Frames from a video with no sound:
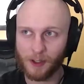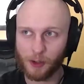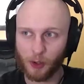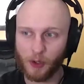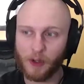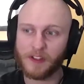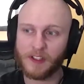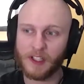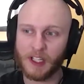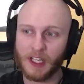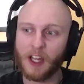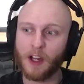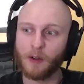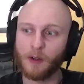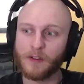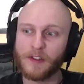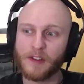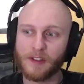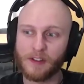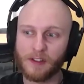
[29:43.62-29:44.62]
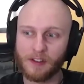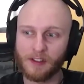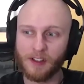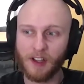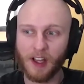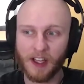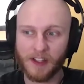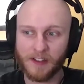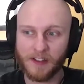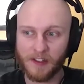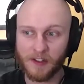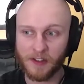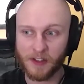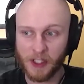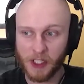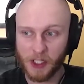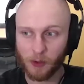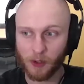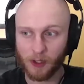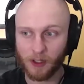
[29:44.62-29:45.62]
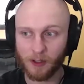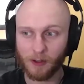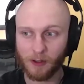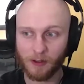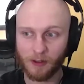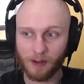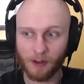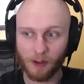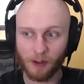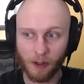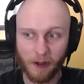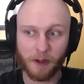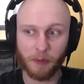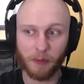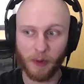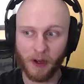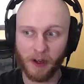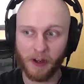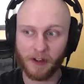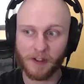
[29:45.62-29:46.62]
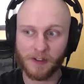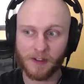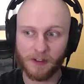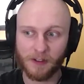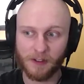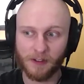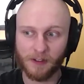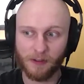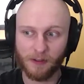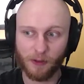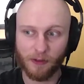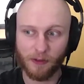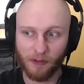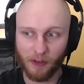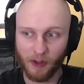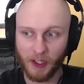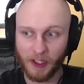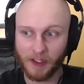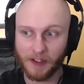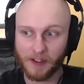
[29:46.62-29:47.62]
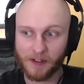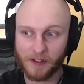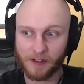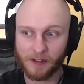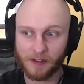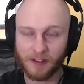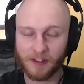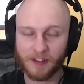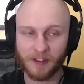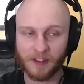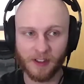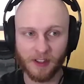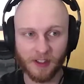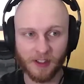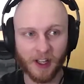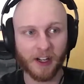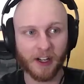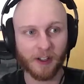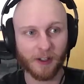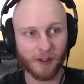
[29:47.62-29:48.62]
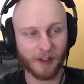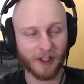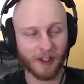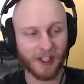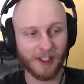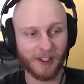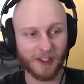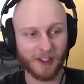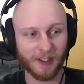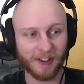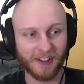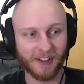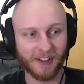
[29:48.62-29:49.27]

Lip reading: trust accounts as a secret lockbox for funds is not a good idea